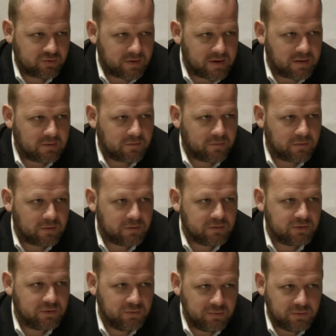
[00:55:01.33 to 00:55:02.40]
transfer
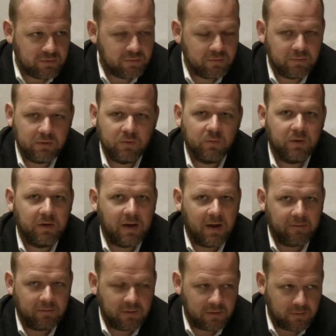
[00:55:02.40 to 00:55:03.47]
to you. You wouldn't
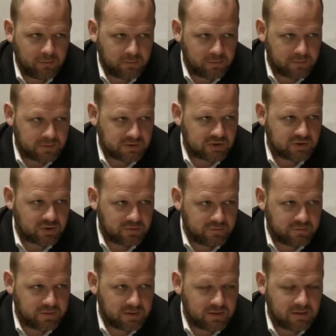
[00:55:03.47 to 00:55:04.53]
have to go through a
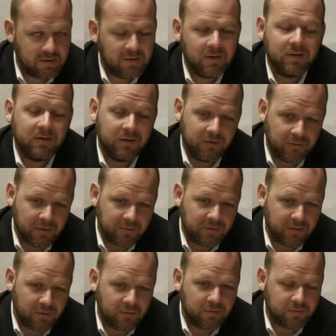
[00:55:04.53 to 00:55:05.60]
survey. You do have to
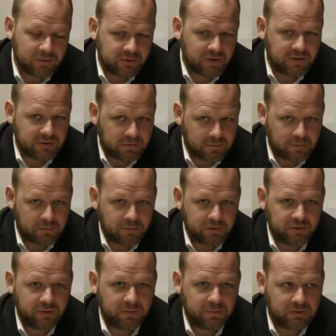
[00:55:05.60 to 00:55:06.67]
go through a change of
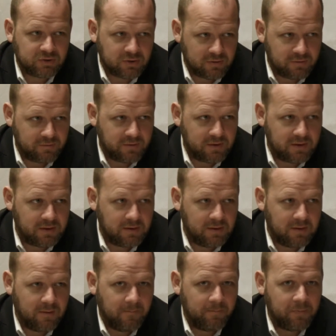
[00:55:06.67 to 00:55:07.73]
ownership survey,
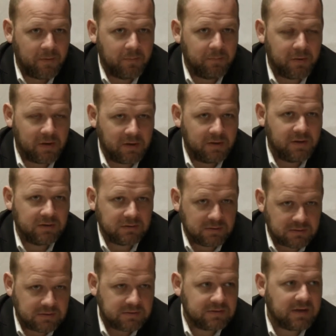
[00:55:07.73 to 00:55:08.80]
but it
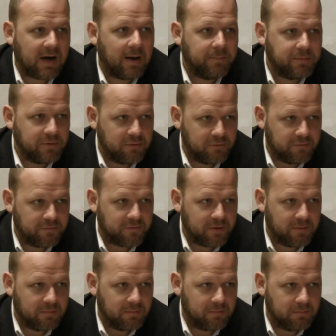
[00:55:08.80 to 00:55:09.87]
doesn't stop you
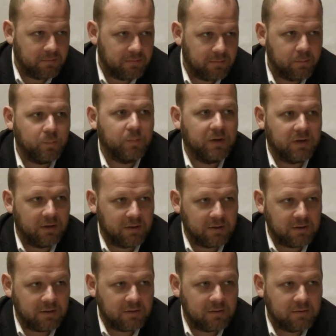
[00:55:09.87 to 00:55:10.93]
from
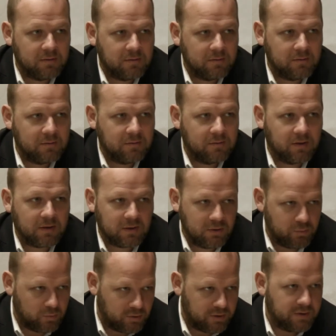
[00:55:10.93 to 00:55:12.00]
billing like
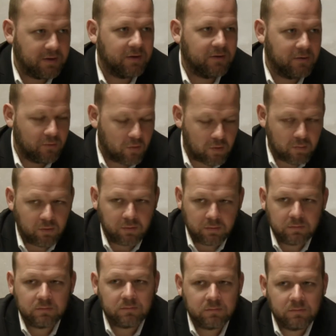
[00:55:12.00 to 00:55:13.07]
you would at a normal,
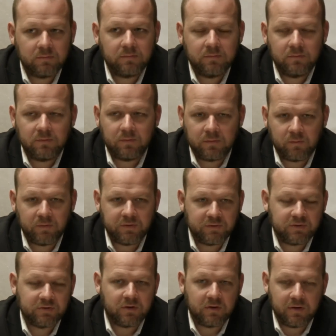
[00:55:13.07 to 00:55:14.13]
like when you're
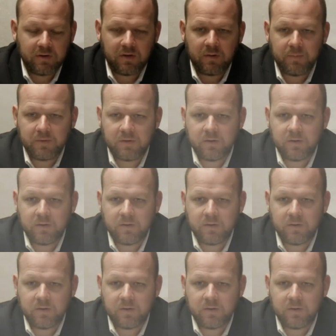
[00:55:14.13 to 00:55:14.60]
starting up a